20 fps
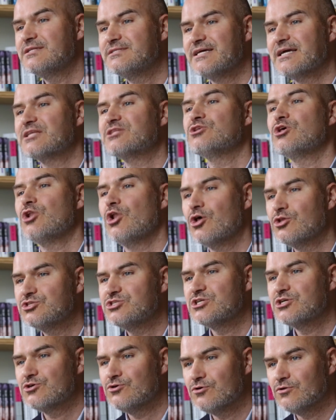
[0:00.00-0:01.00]

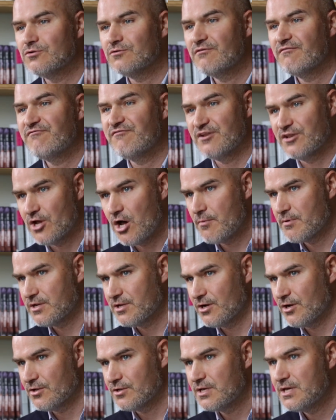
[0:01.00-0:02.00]
technological
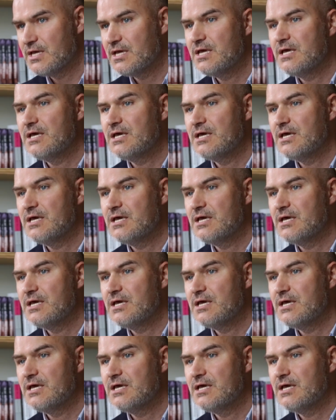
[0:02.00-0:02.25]
phenomenon,